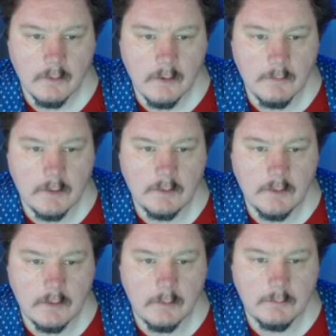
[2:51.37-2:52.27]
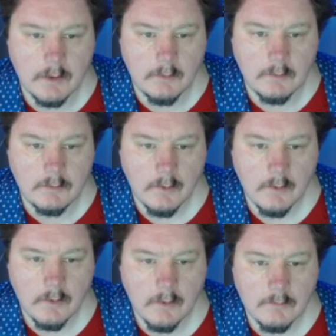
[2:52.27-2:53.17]
human genome sequence
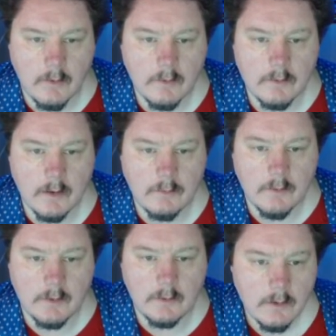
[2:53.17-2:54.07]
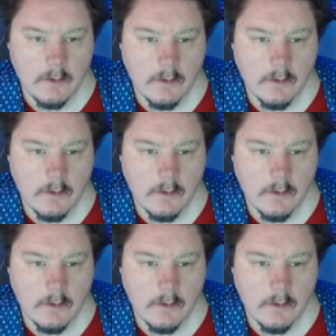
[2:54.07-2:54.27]
for their research.